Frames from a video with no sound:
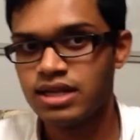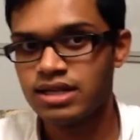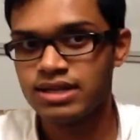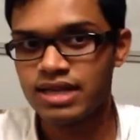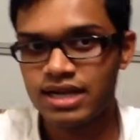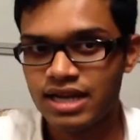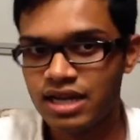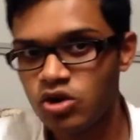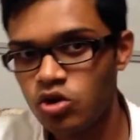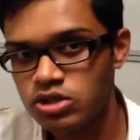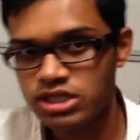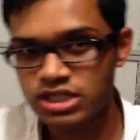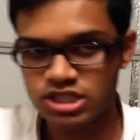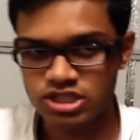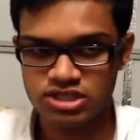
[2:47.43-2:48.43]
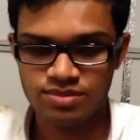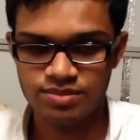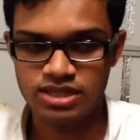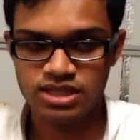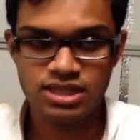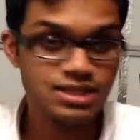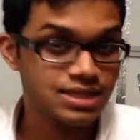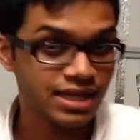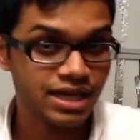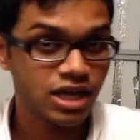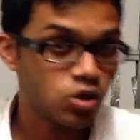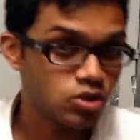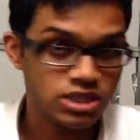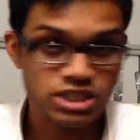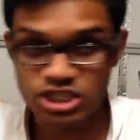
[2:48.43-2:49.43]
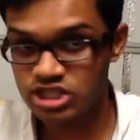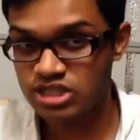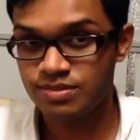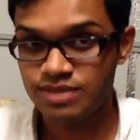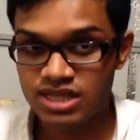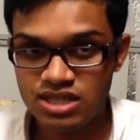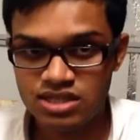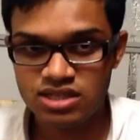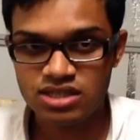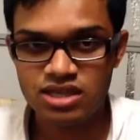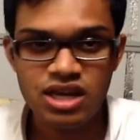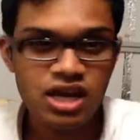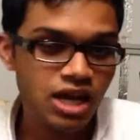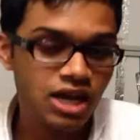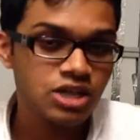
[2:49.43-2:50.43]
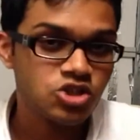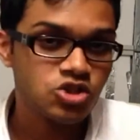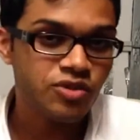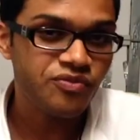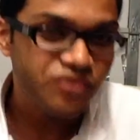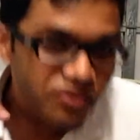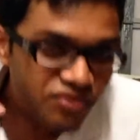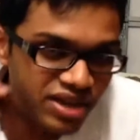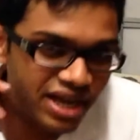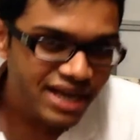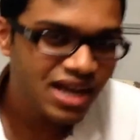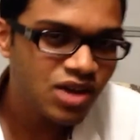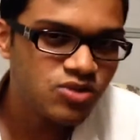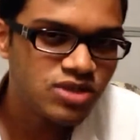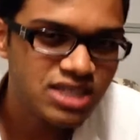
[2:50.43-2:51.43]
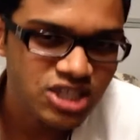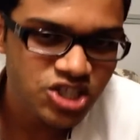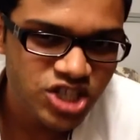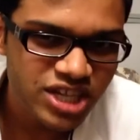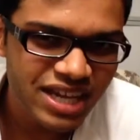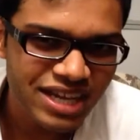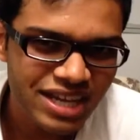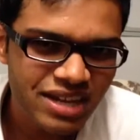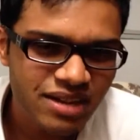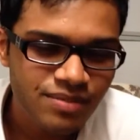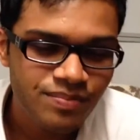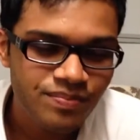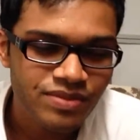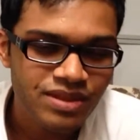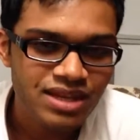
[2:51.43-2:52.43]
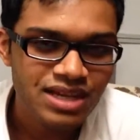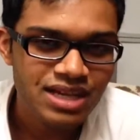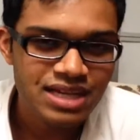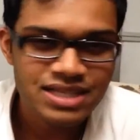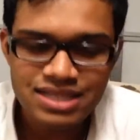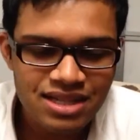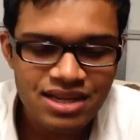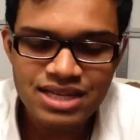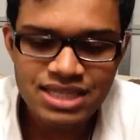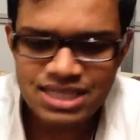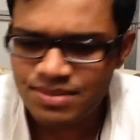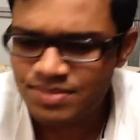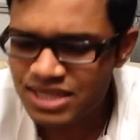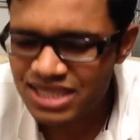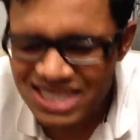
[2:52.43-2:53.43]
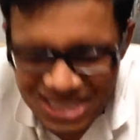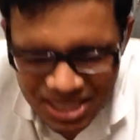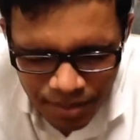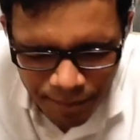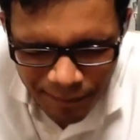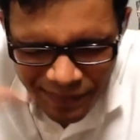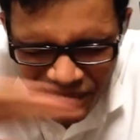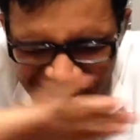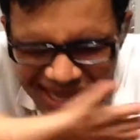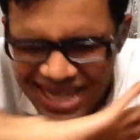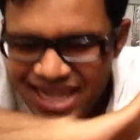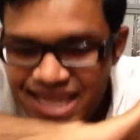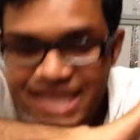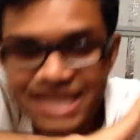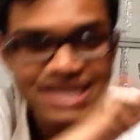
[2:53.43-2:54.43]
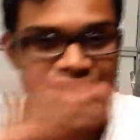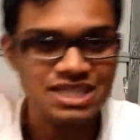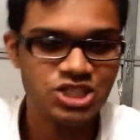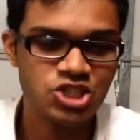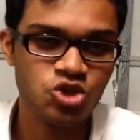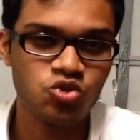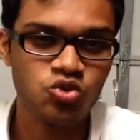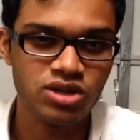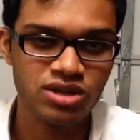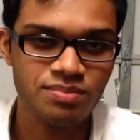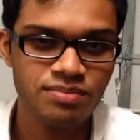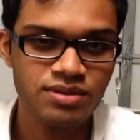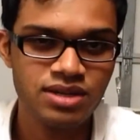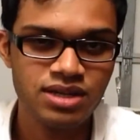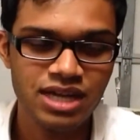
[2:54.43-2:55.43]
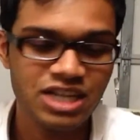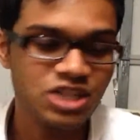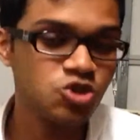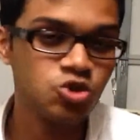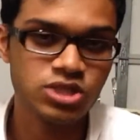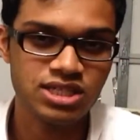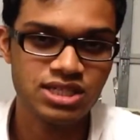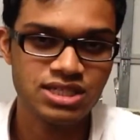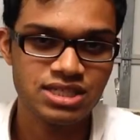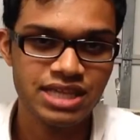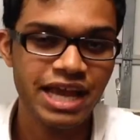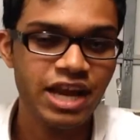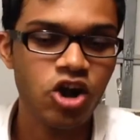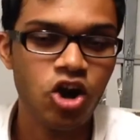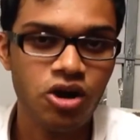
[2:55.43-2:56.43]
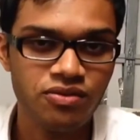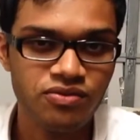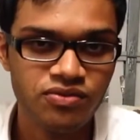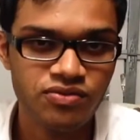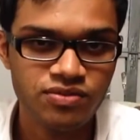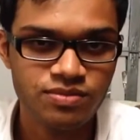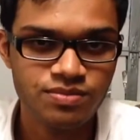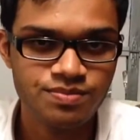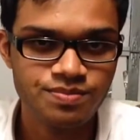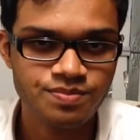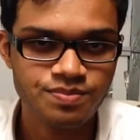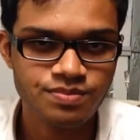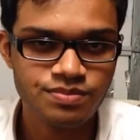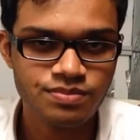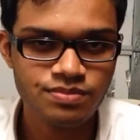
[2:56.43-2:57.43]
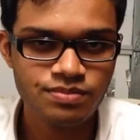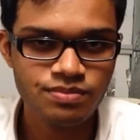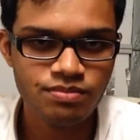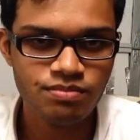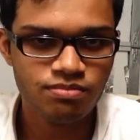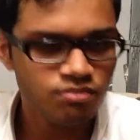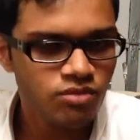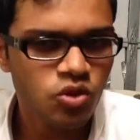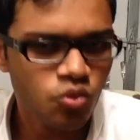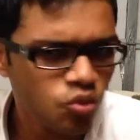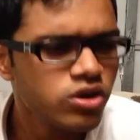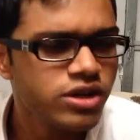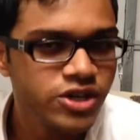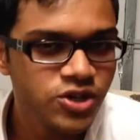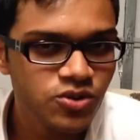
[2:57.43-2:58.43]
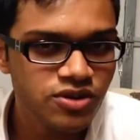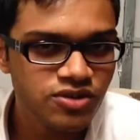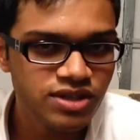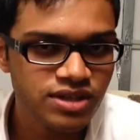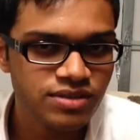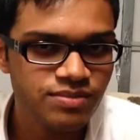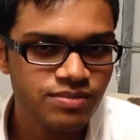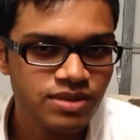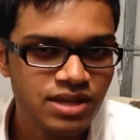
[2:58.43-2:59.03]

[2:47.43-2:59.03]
That guy goes and teaches somebody else. That guy goes and teaches somebody else. So the fifth guy down this chain is learning something that's completely screwed up and useless and off. Wouldn't you agree?